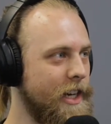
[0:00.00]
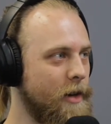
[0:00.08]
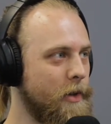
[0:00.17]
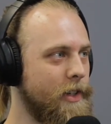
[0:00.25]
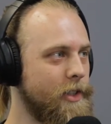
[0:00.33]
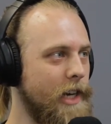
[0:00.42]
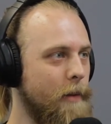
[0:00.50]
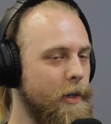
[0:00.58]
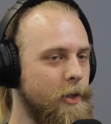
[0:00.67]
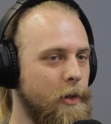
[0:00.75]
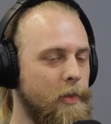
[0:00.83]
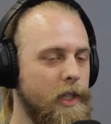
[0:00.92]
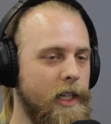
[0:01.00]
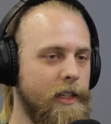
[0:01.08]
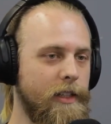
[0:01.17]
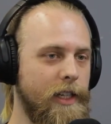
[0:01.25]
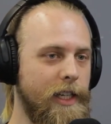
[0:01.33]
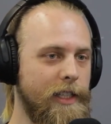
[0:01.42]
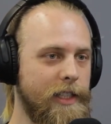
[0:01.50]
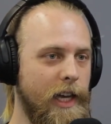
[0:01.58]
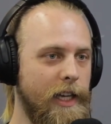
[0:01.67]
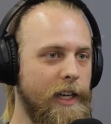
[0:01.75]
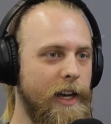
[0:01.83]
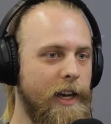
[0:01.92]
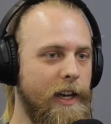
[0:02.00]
terrible things are happening to him politically, he's like,